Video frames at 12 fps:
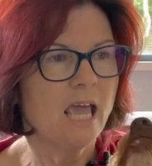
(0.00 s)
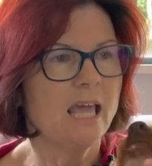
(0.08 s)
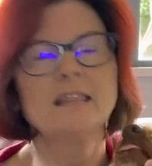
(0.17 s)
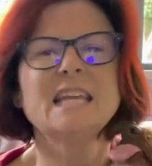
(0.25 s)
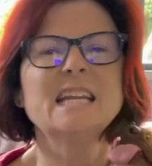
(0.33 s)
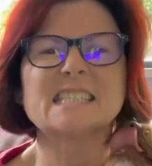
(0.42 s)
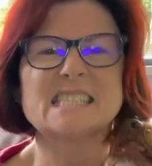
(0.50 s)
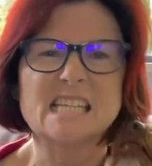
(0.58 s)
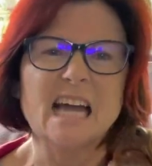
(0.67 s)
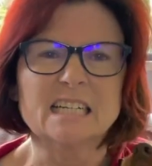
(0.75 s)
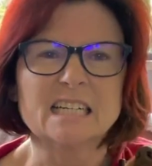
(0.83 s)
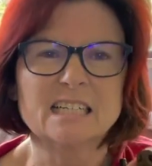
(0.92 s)
then it's
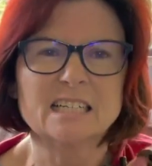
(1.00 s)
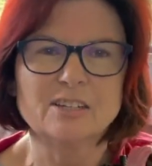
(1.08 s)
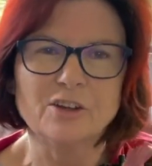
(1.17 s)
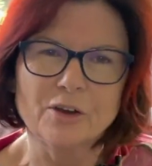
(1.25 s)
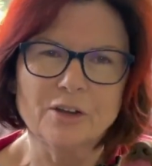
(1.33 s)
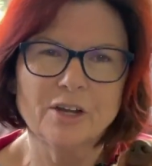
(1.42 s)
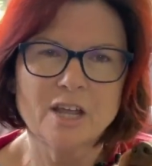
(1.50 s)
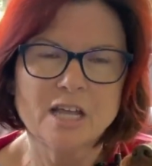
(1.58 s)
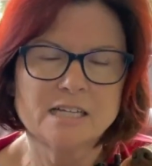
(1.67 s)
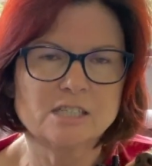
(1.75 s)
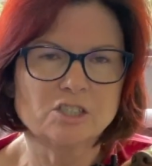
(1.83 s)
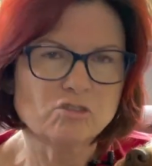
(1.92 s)
done, you know.
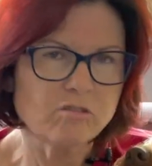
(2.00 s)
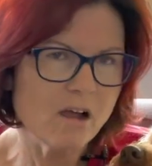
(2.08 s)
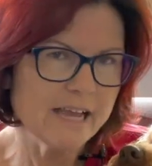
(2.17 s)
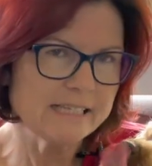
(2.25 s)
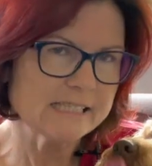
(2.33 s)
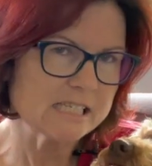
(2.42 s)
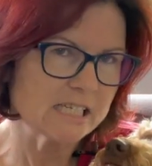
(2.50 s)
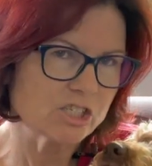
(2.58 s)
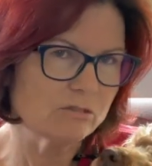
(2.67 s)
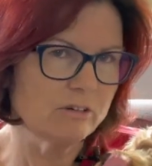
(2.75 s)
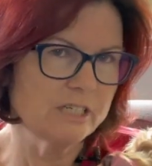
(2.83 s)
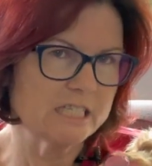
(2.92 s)
So try and stick
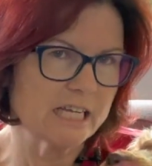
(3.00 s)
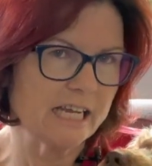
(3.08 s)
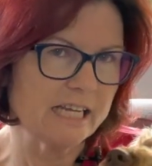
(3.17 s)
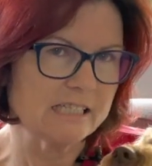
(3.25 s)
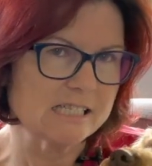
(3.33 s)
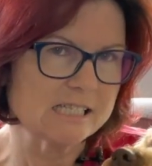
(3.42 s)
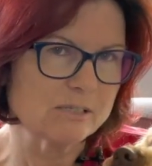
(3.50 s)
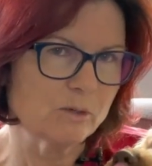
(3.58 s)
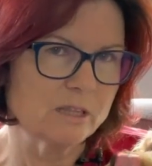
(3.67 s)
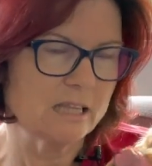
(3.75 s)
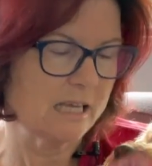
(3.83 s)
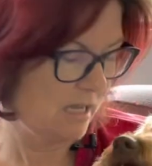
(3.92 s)
to routines
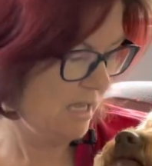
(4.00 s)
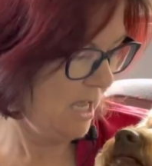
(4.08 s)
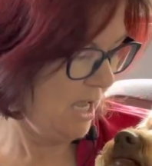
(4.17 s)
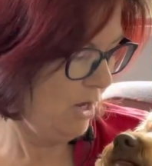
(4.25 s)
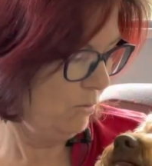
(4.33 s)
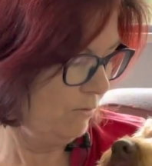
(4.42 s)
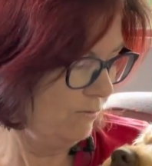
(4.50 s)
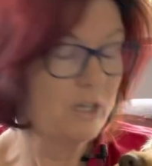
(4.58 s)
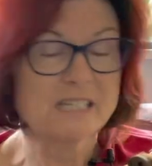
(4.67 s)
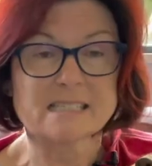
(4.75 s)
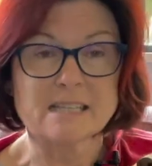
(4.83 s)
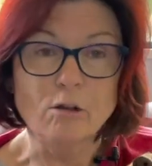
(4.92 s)
for
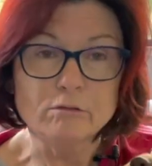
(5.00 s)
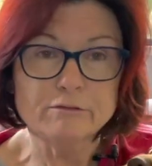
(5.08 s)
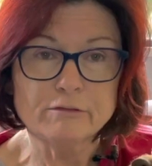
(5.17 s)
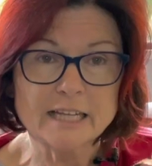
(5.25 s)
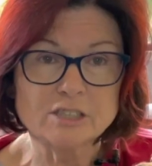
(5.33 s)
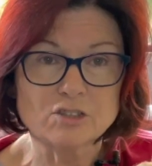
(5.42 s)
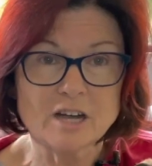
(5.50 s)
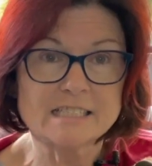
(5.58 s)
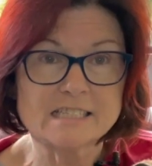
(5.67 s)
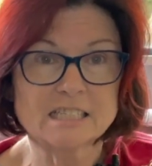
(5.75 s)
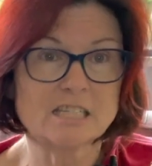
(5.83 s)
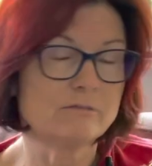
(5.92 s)
yourself, and try and
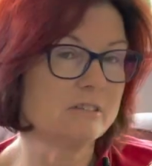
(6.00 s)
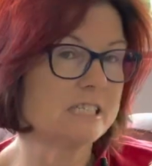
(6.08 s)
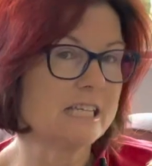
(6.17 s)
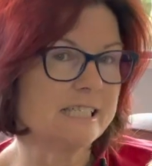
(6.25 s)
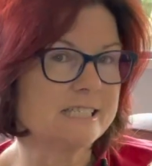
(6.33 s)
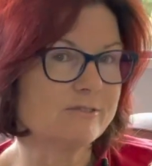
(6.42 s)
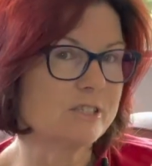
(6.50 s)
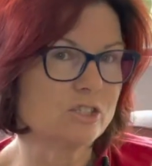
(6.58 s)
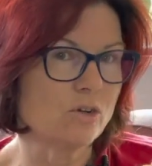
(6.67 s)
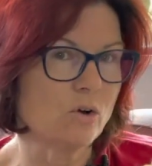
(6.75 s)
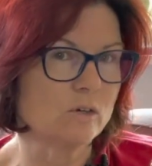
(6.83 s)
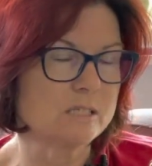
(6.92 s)
stick to the routines for the
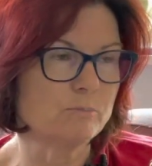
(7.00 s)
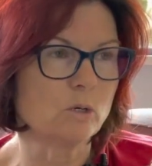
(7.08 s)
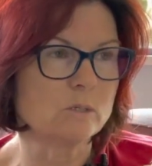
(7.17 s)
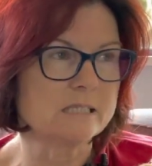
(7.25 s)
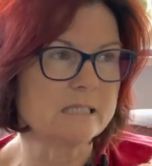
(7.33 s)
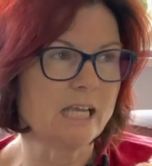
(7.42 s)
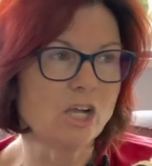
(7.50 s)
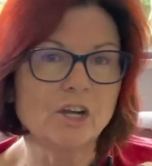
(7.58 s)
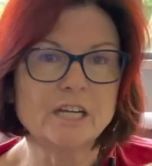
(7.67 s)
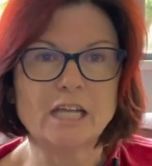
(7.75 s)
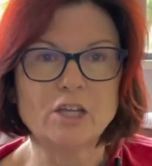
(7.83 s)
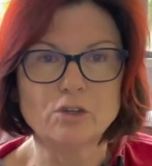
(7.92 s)
dogs, because they're going
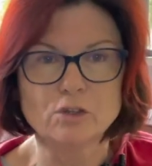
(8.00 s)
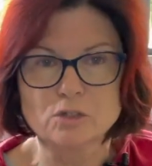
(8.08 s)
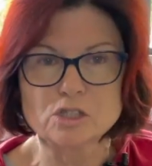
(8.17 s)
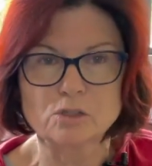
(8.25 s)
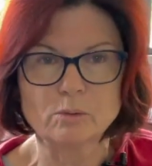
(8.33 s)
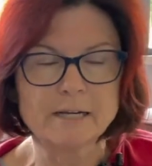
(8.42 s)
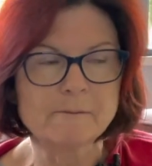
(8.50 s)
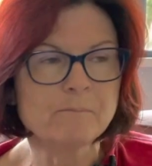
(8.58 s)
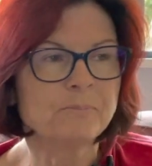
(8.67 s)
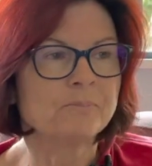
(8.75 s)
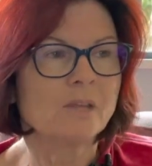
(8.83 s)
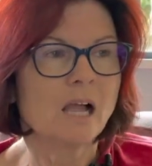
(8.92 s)
to get used to it
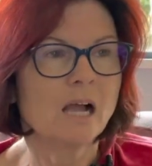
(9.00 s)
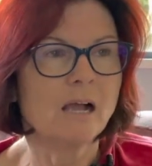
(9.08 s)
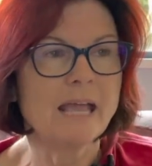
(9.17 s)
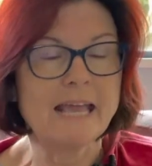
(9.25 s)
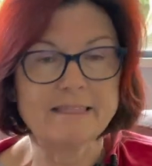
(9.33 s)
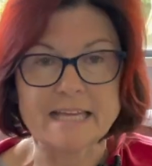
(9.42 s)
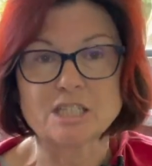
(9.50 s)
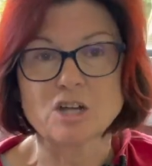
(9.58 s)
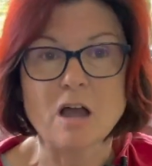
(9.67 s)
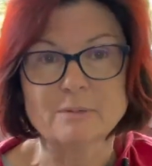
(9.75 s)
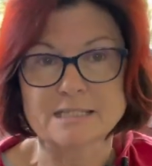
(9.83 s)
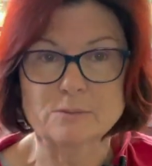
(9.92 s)
at that
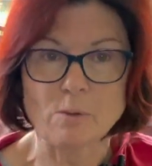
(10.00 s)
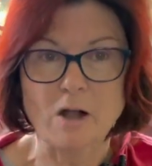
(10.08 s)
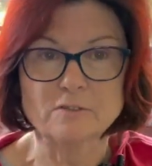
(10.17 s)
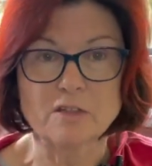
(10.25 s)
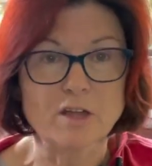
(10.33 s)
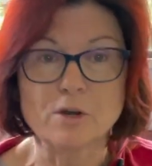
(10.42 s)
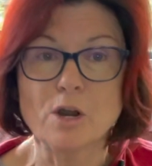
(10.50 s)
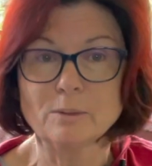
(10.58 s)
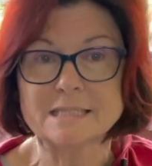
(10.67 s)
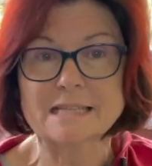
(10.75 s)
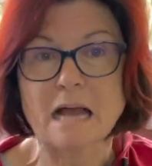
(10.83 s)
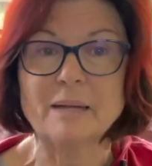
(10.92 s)
time as well. So they'll know
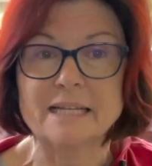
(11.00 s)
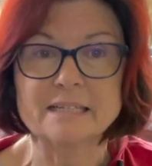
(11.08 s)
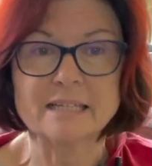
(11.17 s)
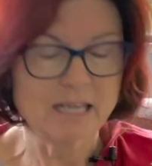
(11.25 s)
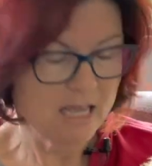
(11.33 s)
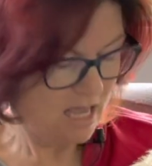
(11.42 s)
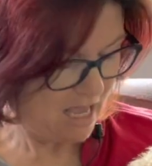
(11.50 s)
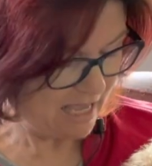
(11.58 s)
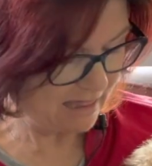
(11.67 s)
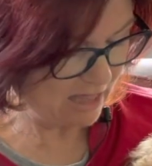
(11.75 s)
it's coming, and